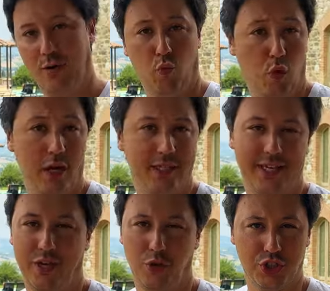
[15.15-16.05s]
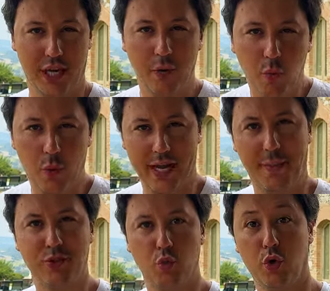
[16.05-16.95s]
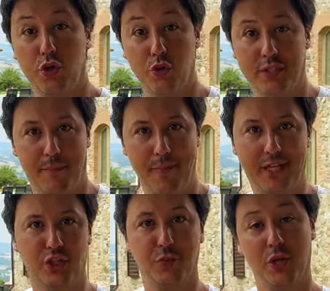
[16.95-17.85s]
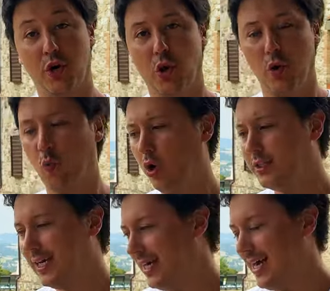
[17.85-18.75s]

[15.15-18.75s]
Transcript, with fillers: wood, usually when it comes to wood, you use a mixture between coal and wood.